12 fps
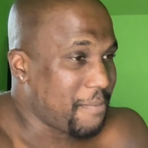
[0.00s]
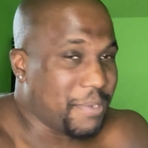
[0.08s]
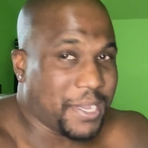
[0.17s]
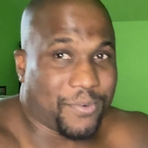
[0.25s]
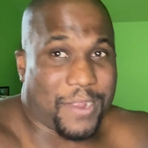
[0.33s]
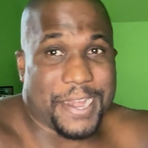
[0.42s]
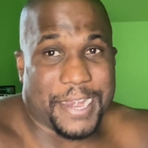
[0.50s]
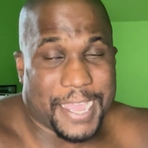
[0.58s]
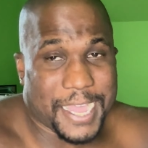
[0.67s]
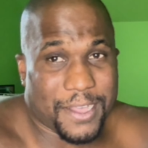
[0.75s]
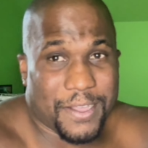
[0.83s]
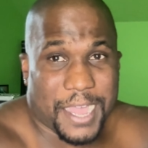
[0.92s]
But right
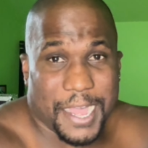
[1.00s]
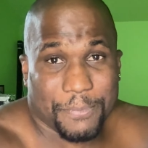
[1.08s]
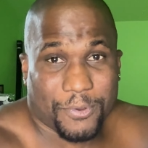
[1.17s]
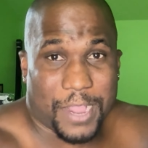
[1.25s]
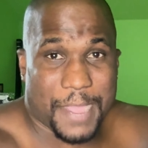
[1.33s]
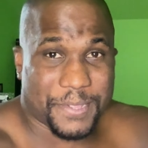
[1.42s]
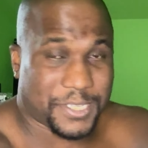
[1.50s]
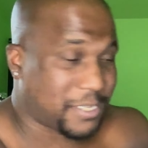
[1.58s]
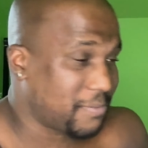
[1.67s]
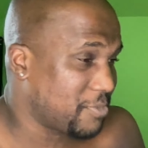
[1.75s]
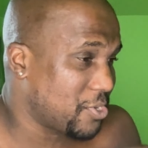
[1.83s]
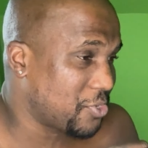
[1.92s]
now, I'm grabbing
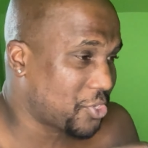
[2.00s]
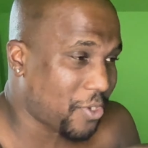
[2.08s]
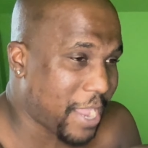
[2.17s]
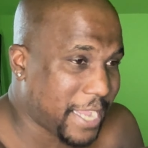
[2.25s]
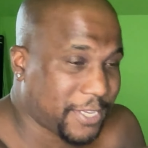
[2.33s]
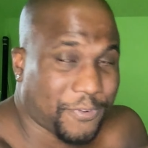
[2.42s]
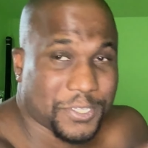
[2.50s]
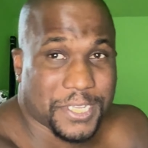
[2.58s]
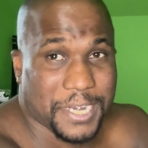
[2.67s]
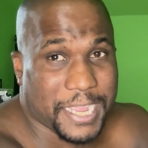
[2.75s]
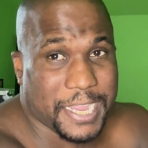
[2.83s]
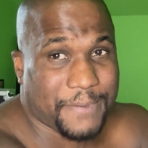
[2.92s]
some new tracks for
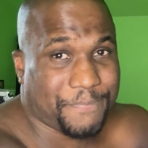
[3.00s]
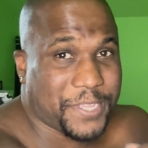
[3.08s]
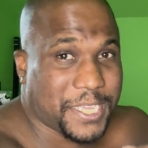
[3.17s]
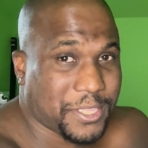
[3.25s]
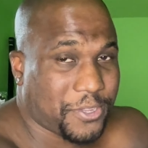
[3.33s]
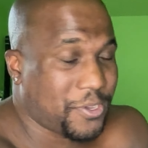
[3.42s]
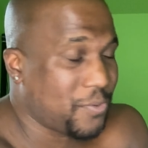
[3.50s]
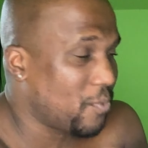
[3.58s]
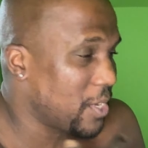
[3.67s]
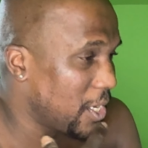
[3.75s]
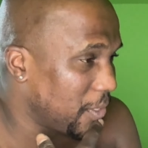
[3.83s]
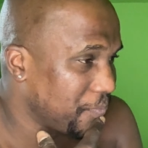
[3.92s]
tonight at the
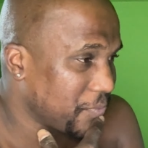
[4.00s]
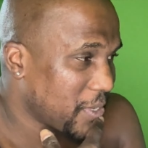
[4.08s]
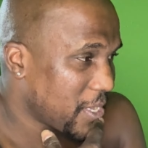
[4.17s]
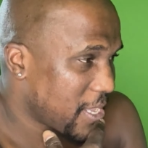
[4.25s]
Goodwill.